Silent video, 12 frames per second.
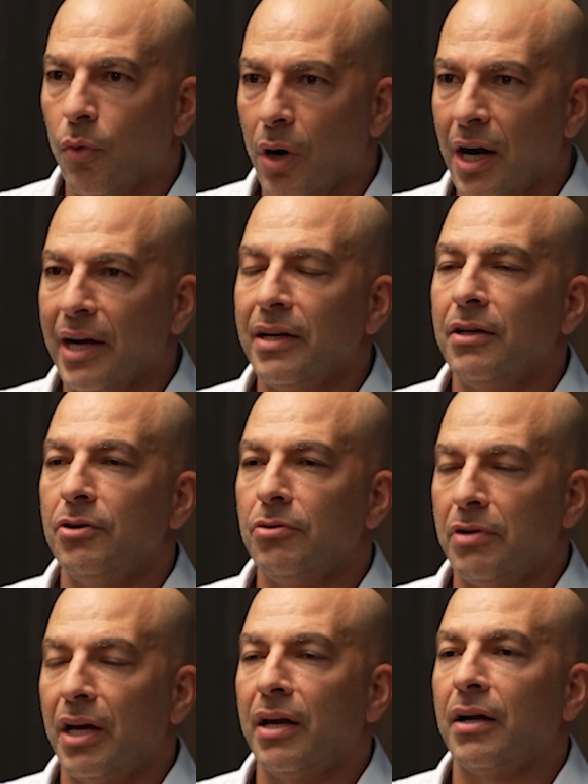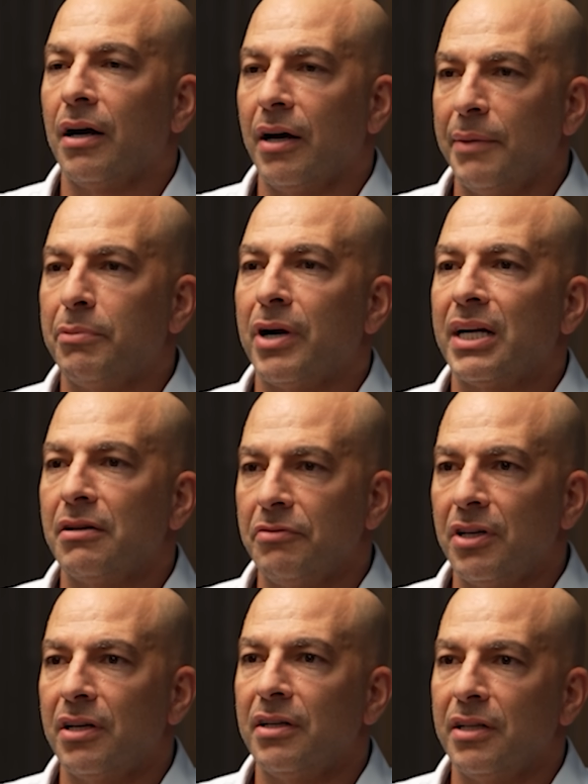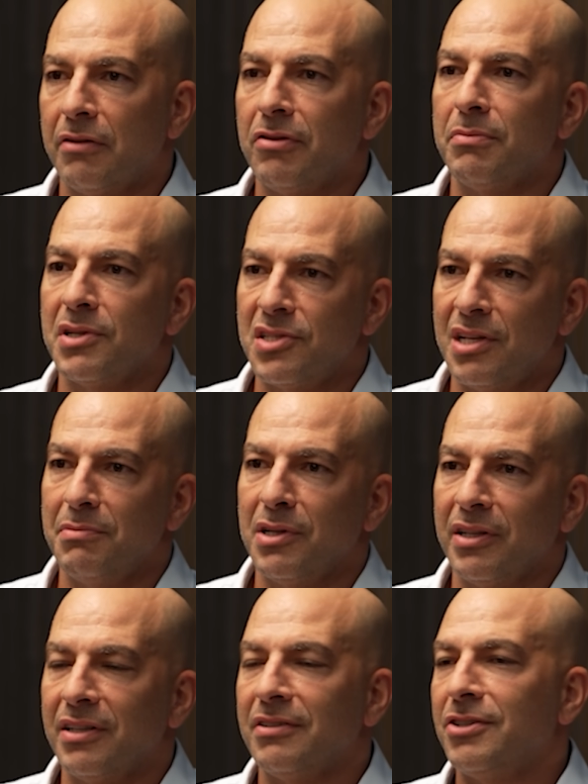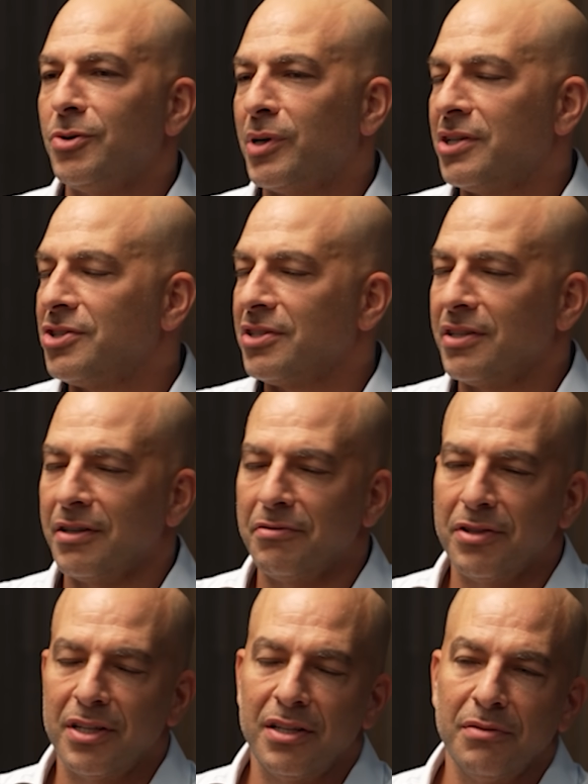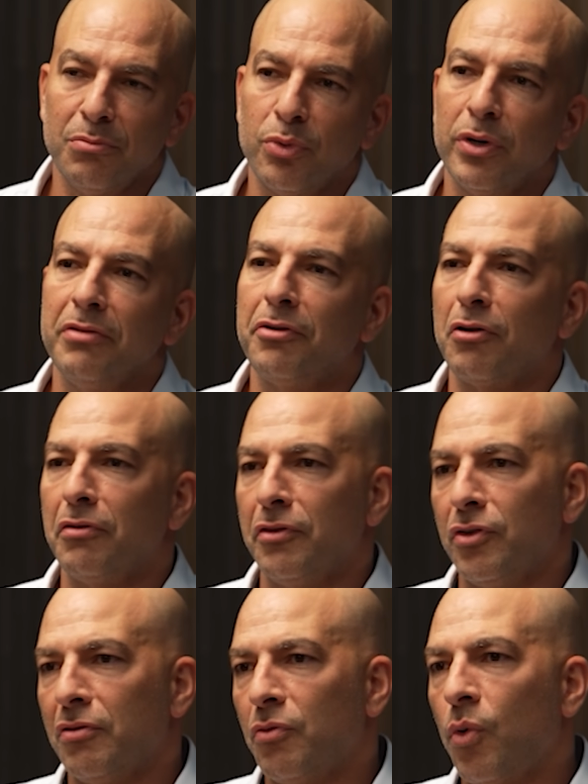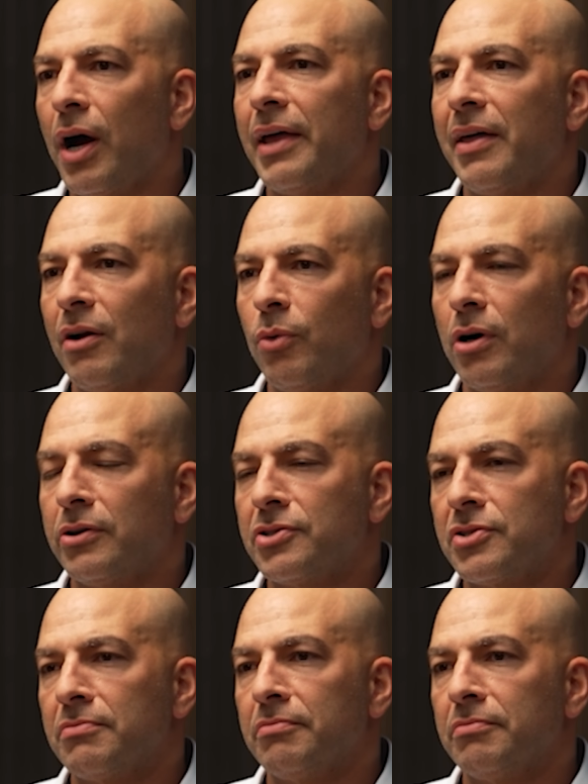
why you take a hyperactive kid and give them a stimulant. Do yeah. you want to just give the brief overview of why that works?